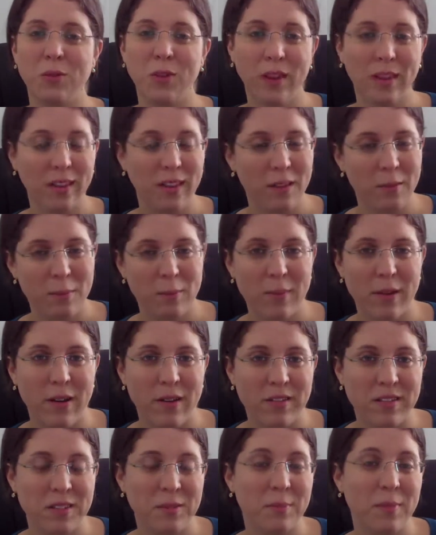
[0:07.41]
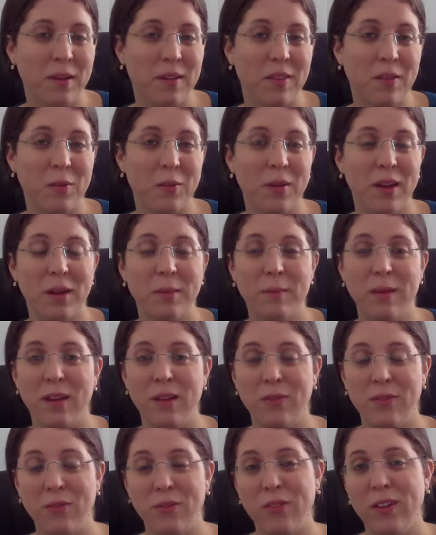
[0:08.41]
really embarrassed by the way my
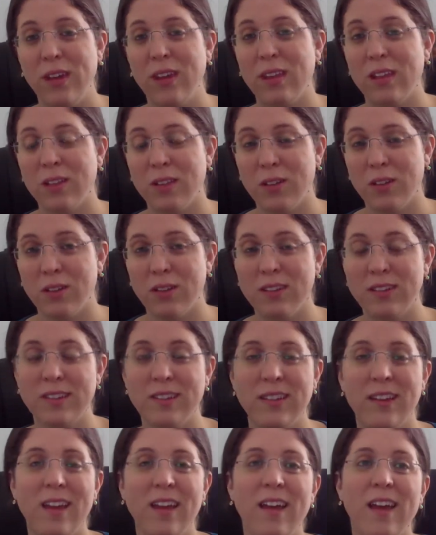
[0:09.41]
feet looked.